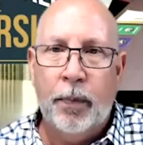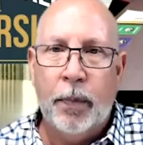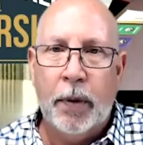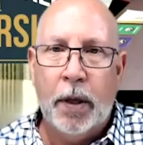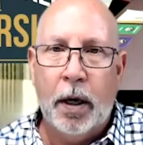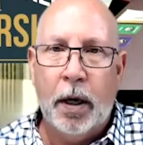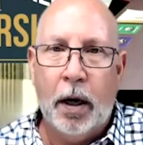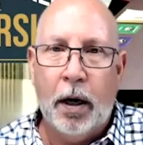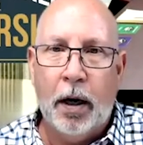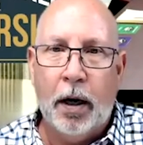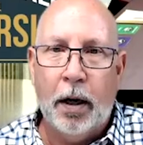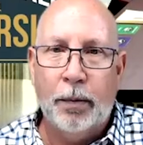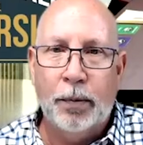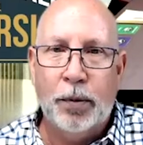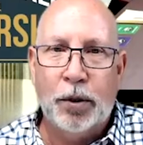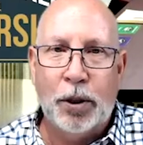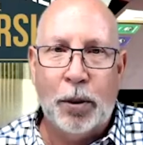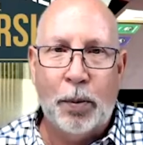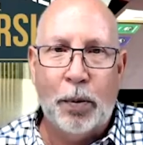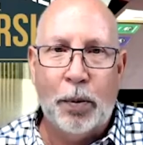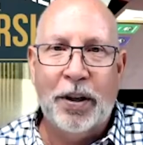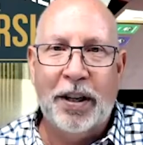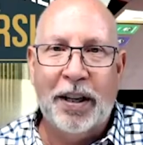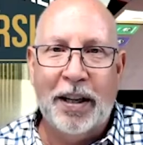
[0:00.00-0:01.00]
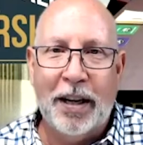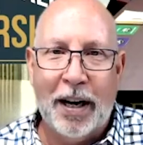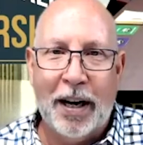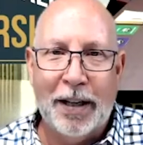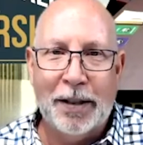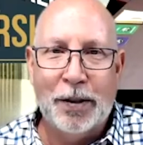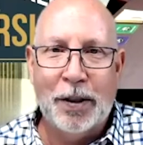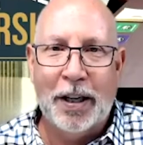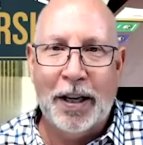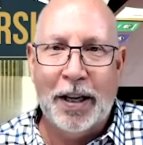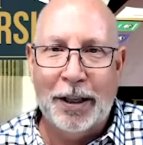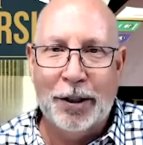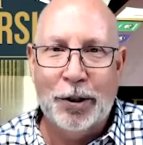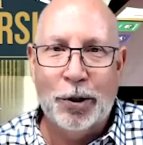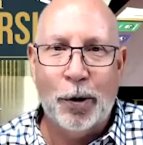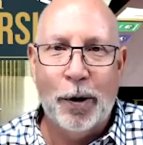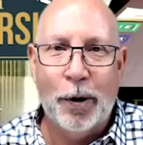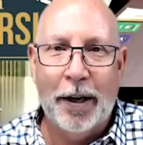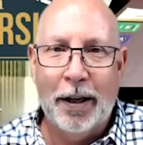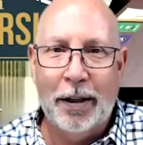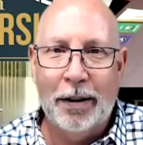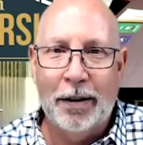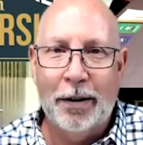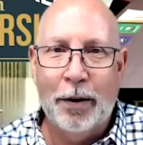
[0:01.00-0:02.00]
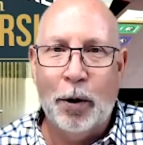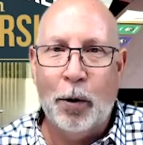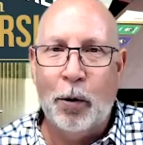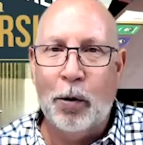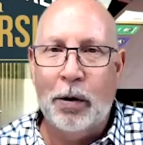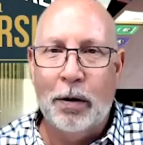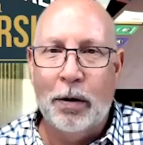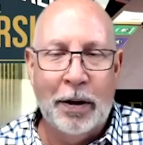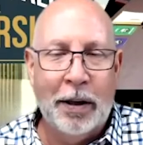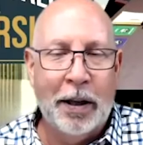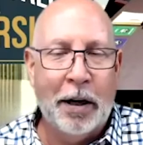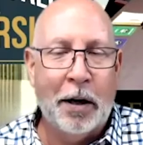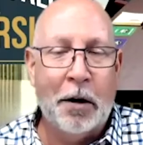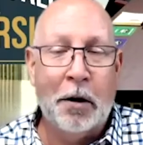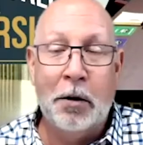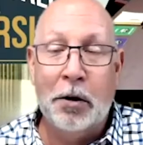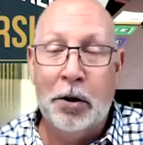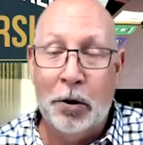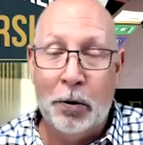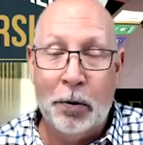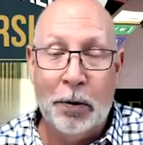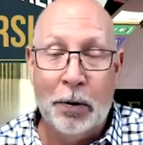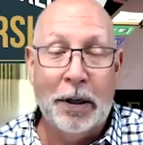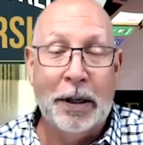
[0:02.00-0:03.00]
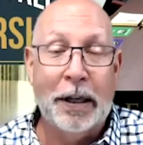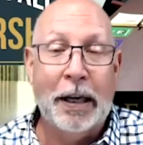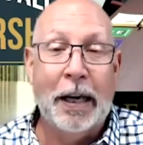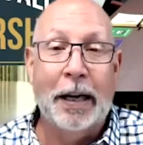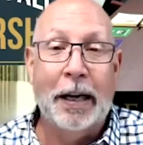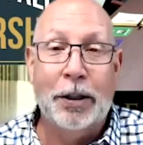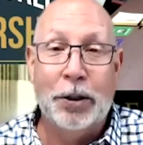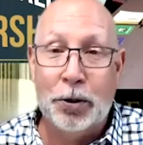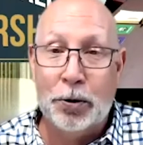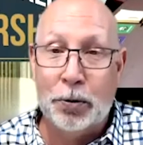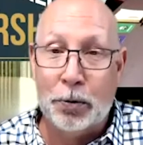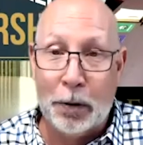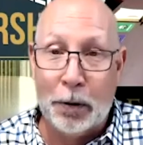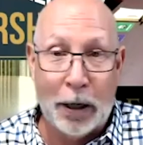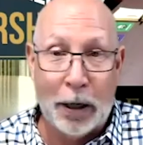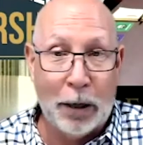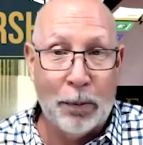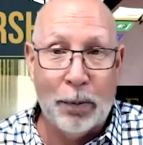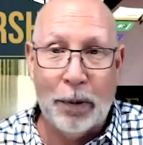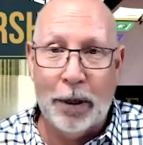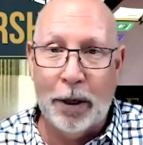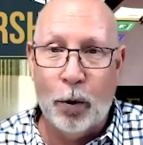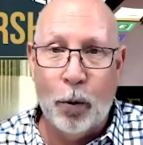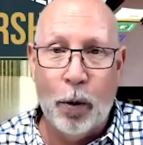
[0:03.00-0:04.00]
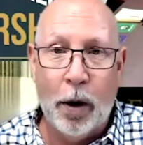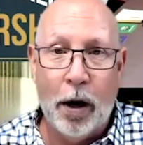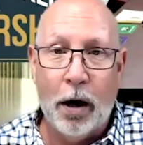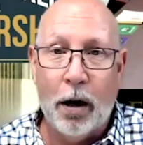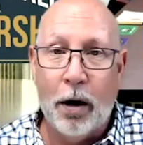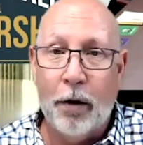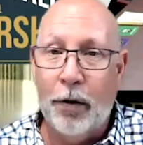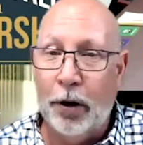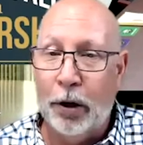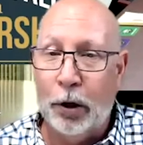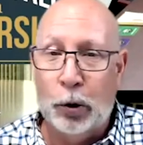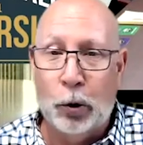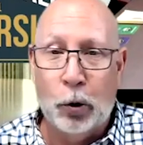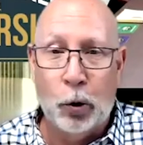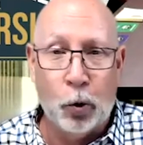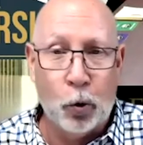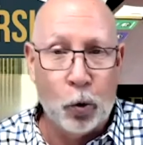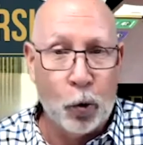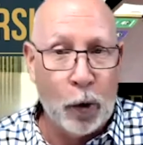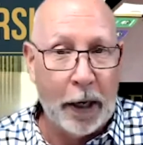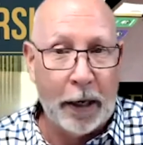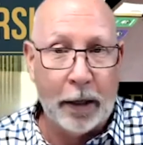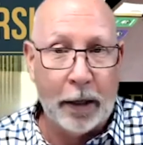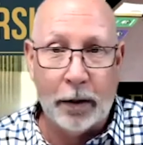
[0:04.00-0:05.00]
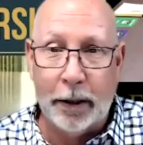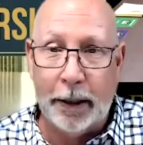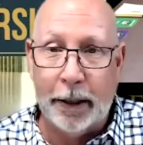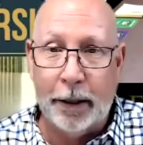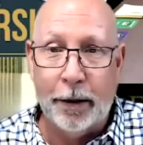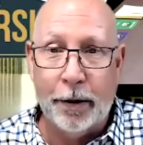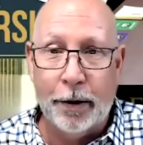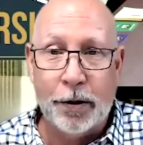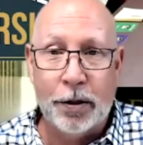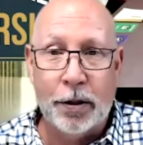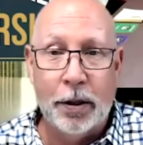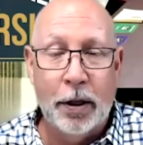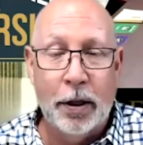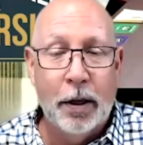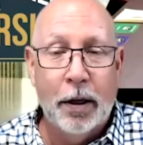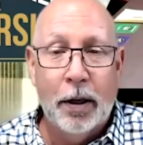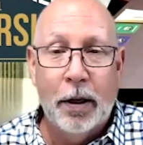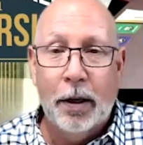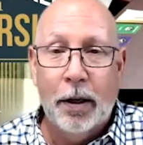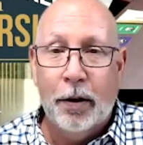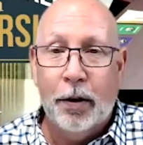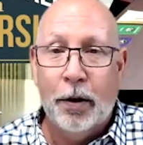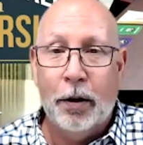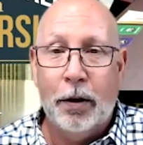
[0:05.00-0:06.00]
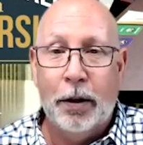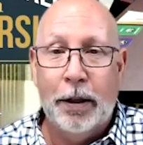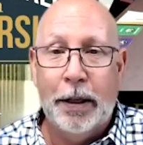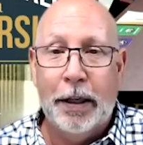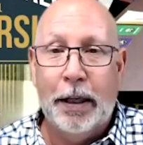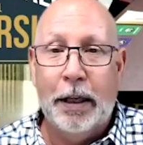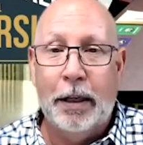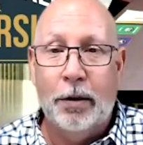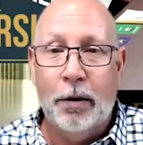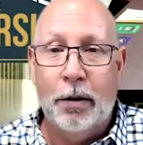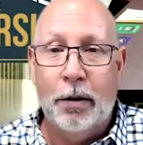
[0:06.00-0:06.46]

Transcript: uh, some of the guys that I trained, they're they're doing extremely well. They're great leaders. They're leading